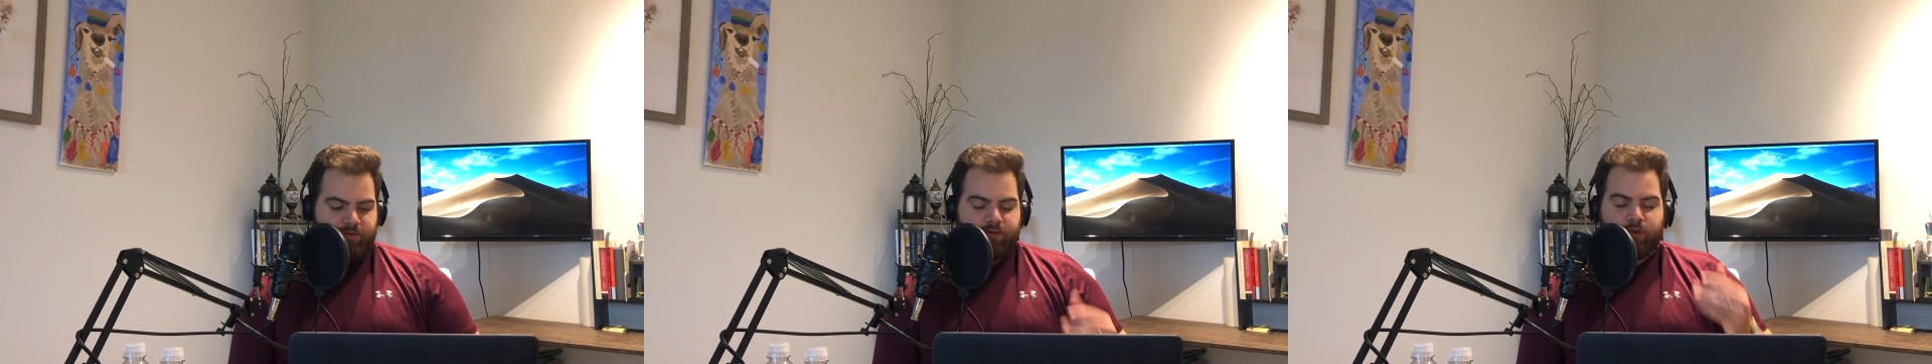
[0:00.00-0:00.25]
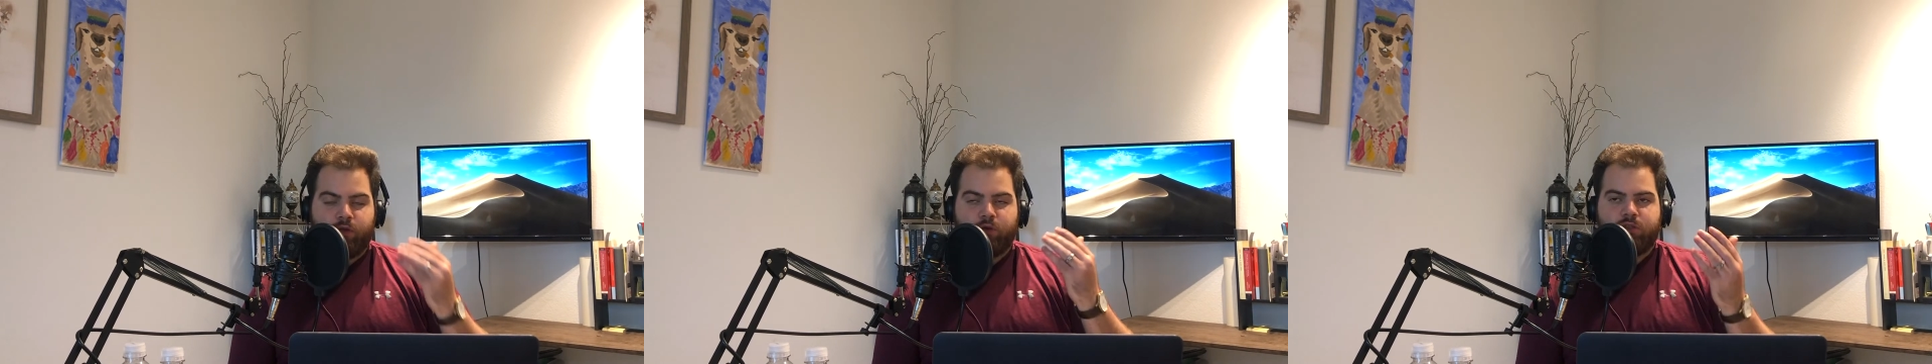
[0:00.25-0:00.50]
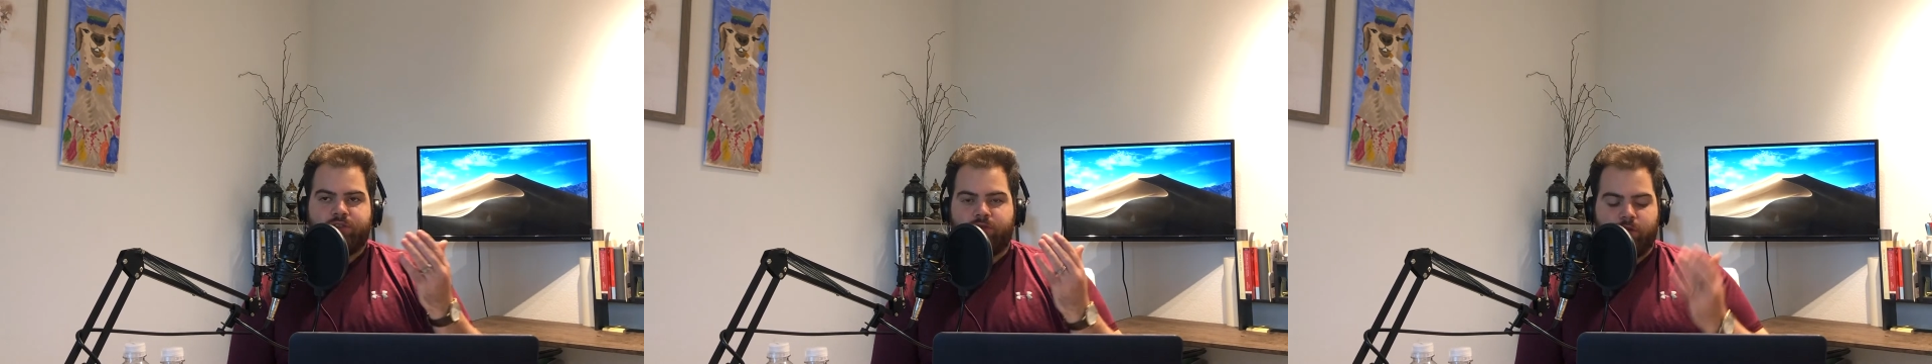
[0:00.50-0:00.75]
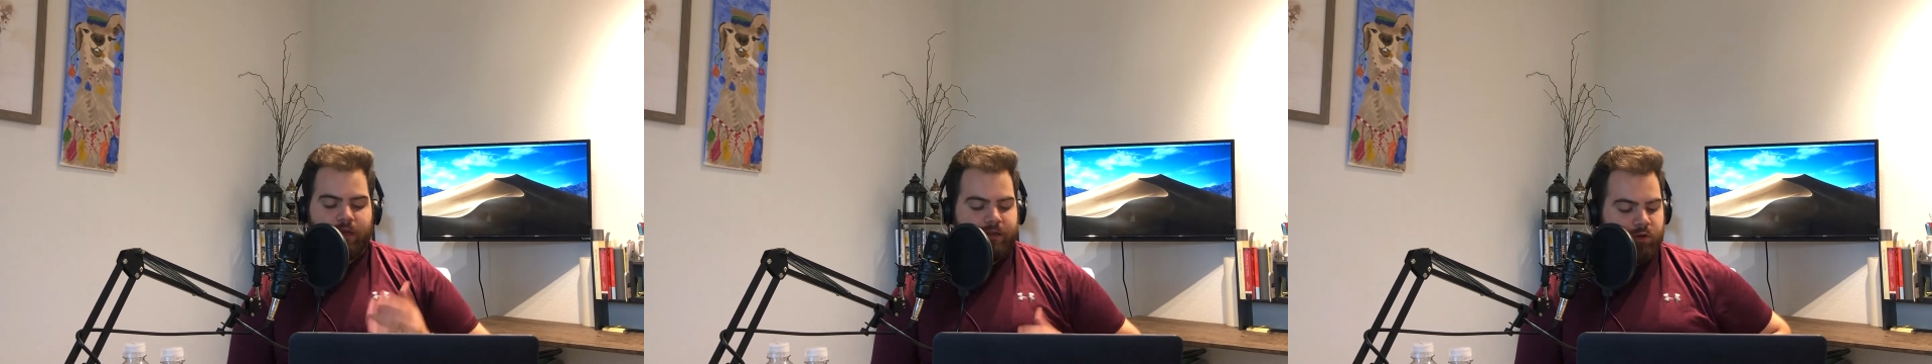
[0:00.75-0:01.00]
for those of
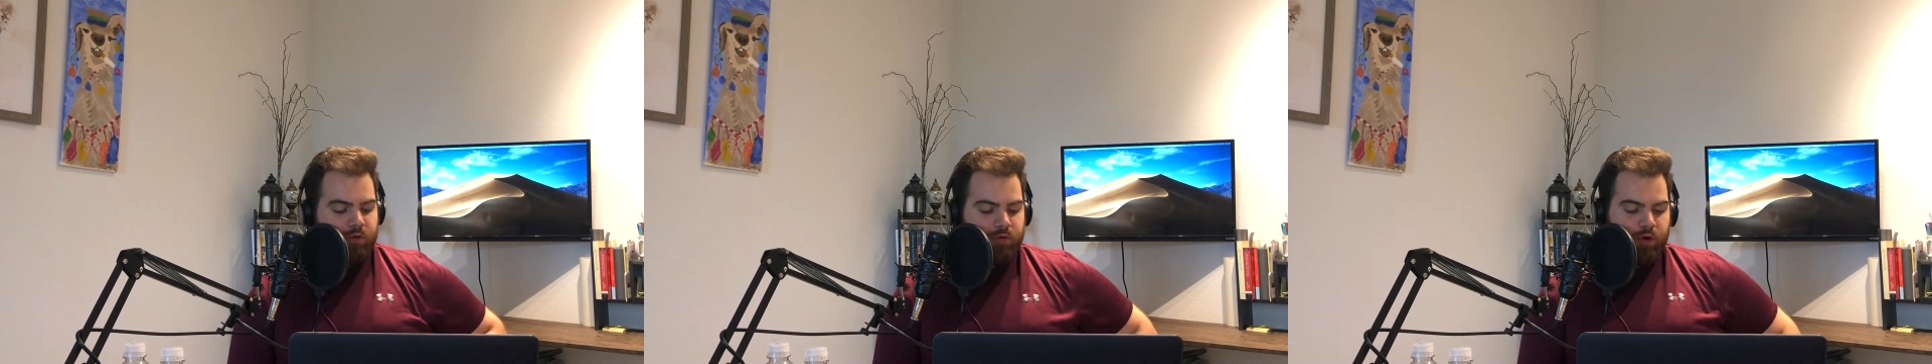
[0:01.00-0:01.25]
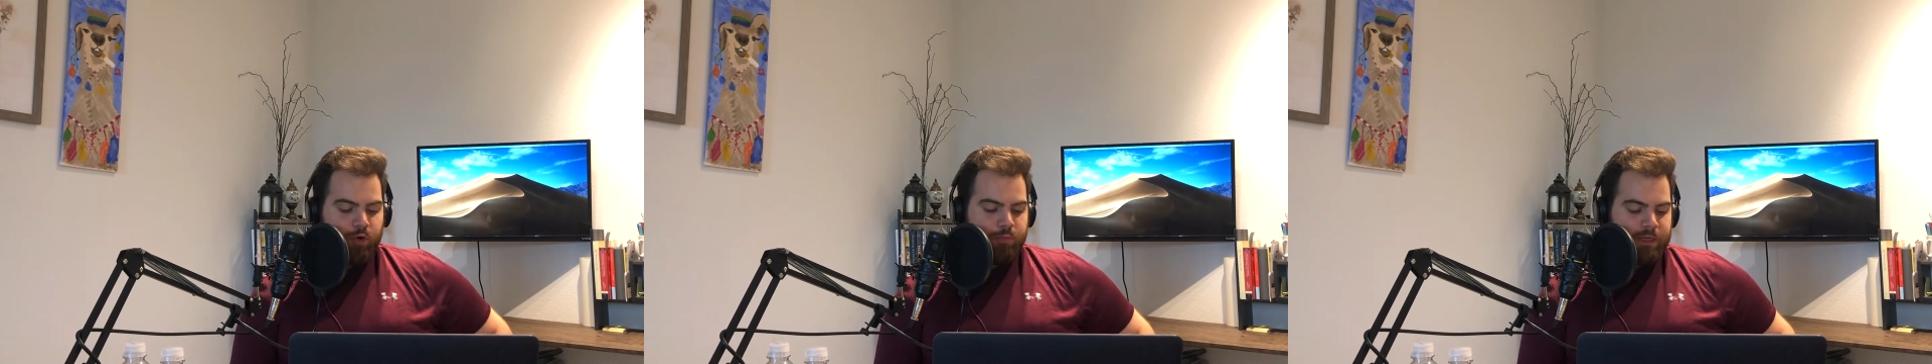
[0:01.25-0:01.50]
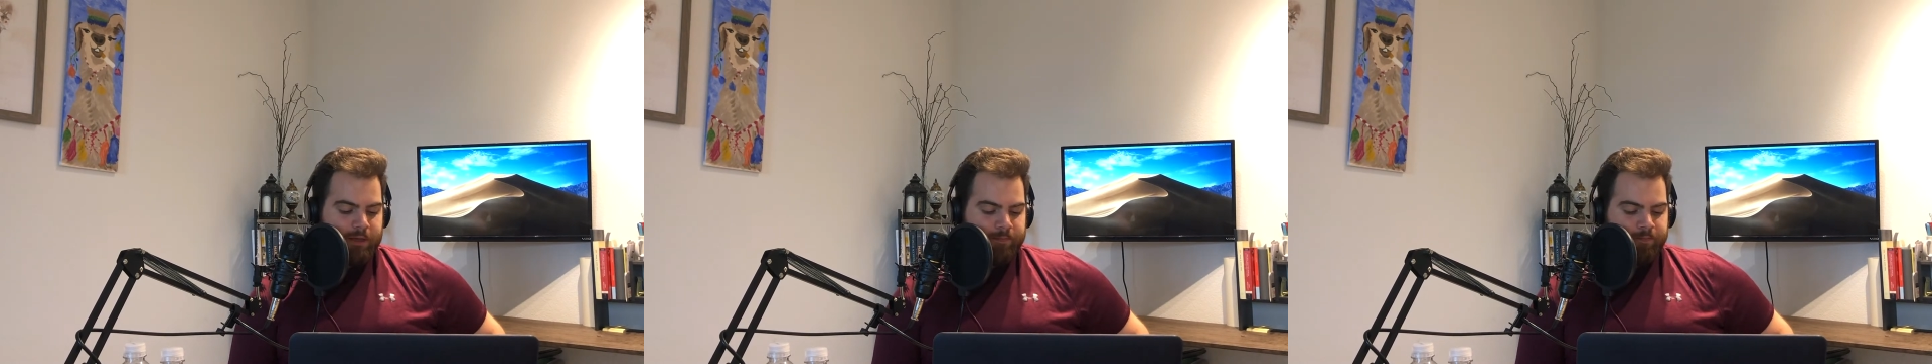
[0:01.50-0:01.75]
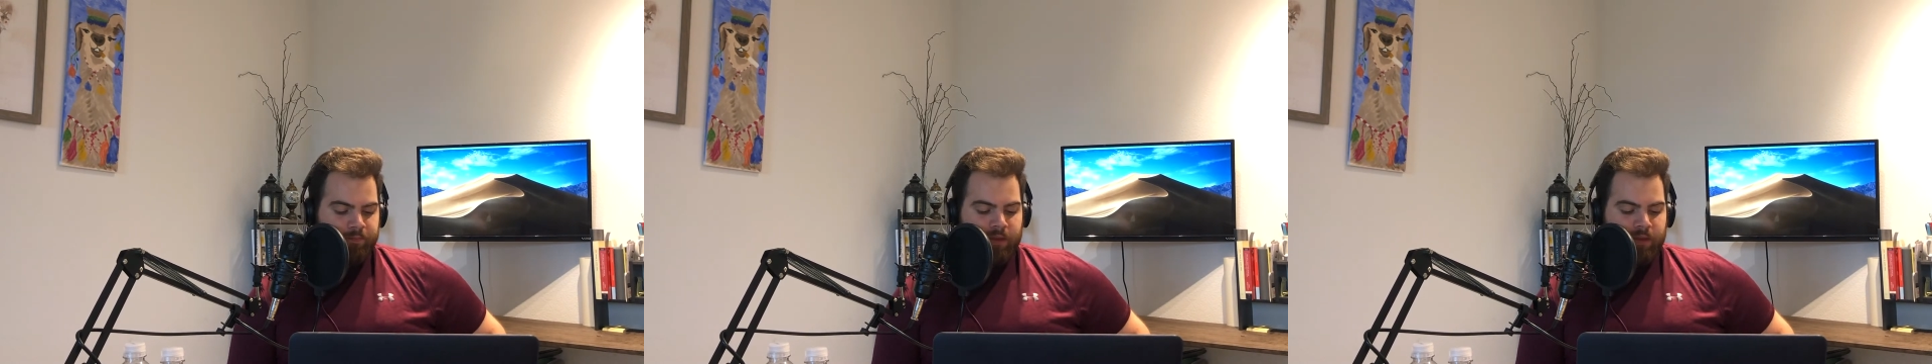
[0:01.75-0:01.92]
you that don't know me,